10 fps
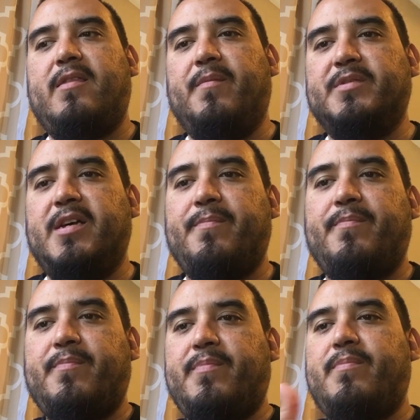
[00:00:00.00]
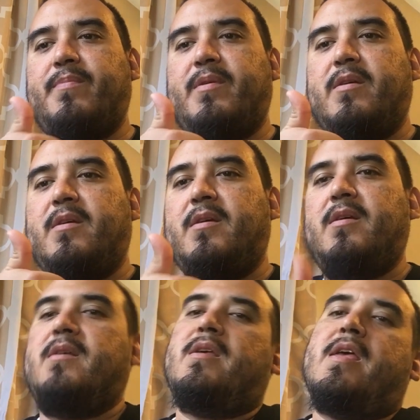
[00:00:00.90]
thumbs up
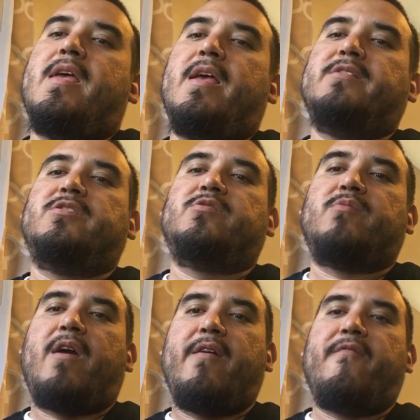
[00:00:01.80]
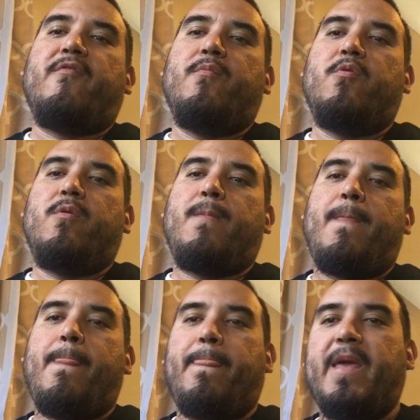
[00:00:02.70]
and subscribe for more.
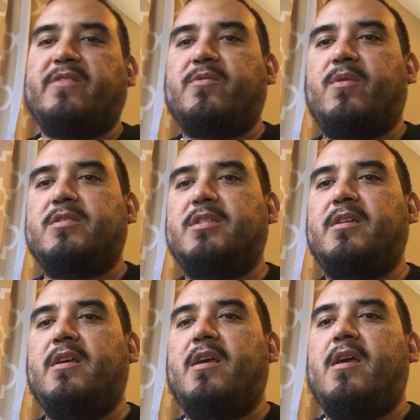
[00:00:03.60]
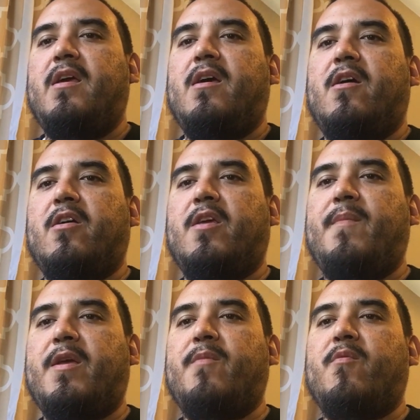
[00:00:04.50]
Thanks for watching. I'll keep
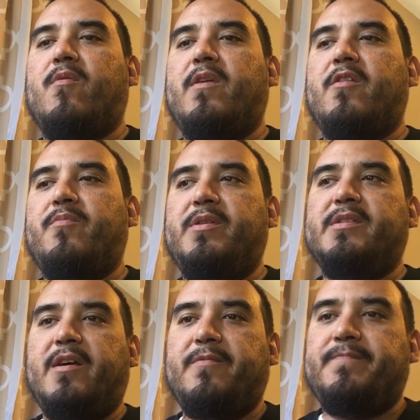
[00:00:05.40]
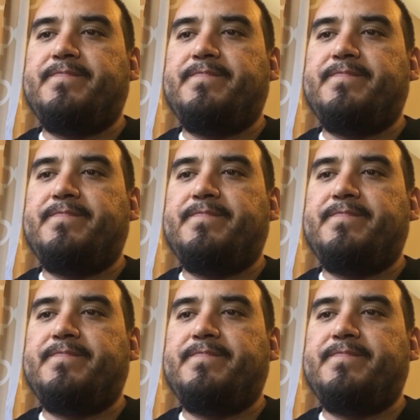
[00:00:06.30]
making more later. Peace out.